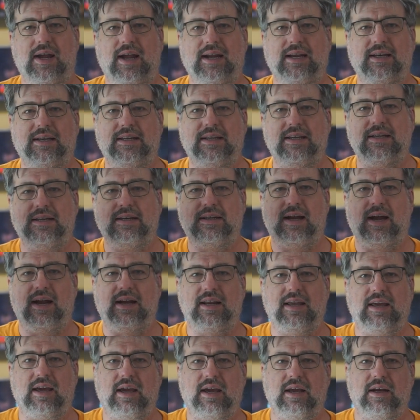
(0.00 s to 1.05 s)

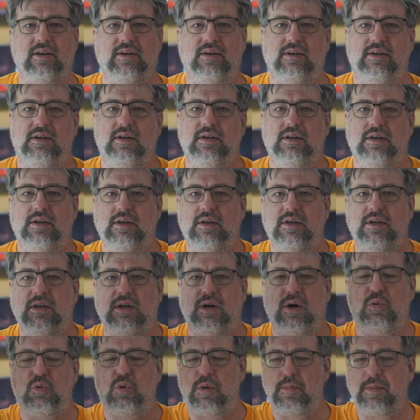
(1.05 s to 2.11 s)
1998.
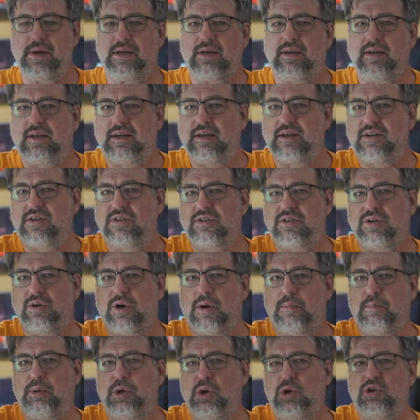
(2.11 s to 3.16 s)
A woman kills her
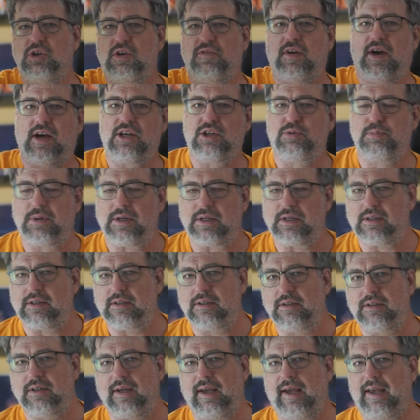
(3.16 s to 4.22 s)
abusive
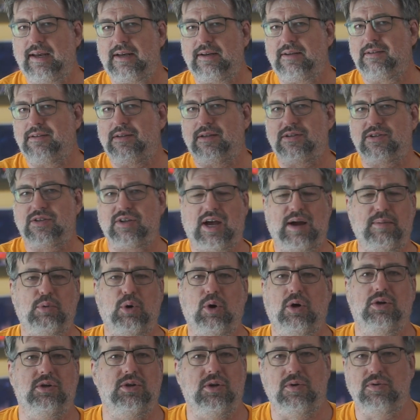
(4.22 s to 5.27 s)
husband and a
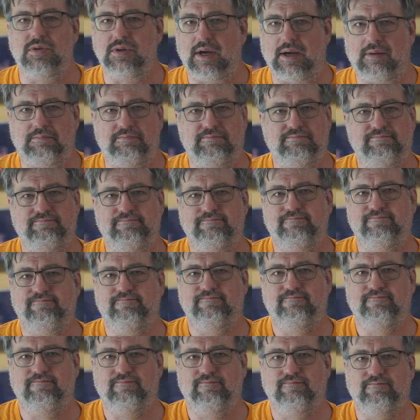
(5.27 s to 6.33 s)
cyborg shows up.
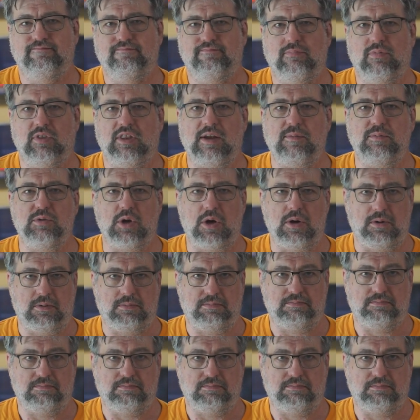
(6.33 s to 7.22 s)
Theme song.